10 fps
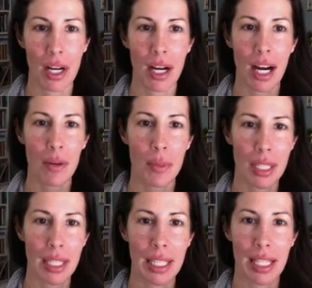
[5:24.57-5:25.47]
I will put the
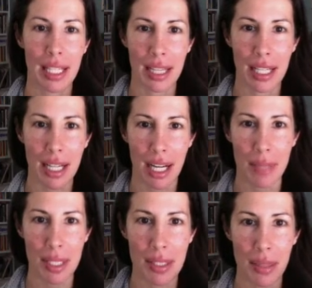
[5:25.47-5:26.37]
link in the
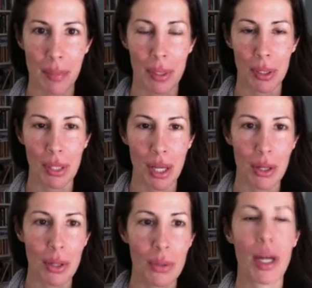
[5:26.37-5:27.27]
comments
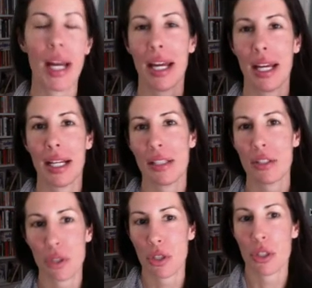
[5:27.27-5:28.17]
below, and
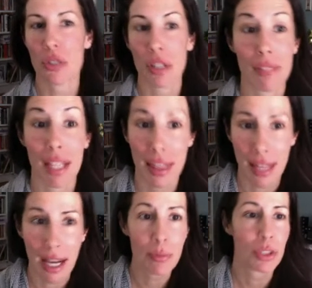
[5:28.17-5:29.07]
so you can do stuff like
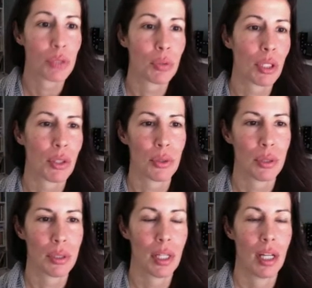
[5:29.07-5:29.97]
that, which is really
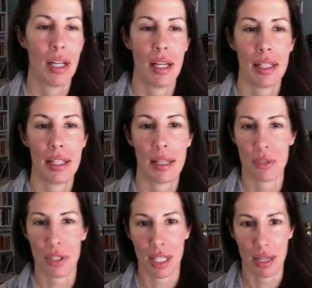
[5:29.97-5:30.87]
cool. And then I'm
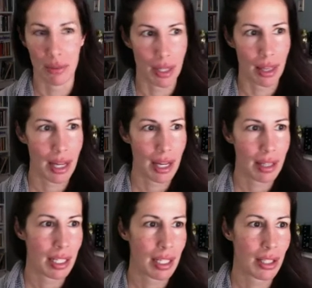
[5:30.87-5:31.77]
just going to get rid of that
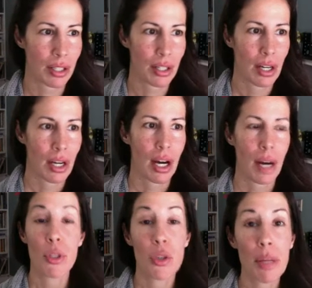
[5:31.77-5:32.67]
here.
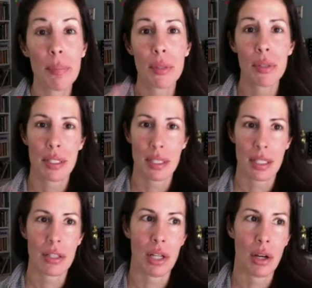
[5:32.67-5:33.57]
You can build these
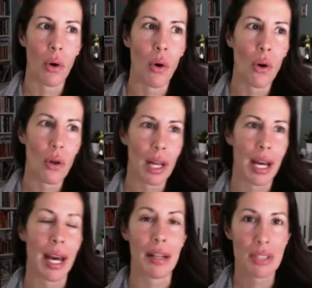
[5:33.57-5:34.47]
things all
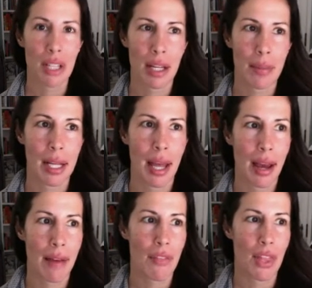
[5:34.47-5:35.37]
ahead of time and
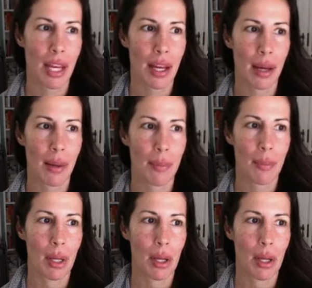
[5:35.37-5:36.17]
have them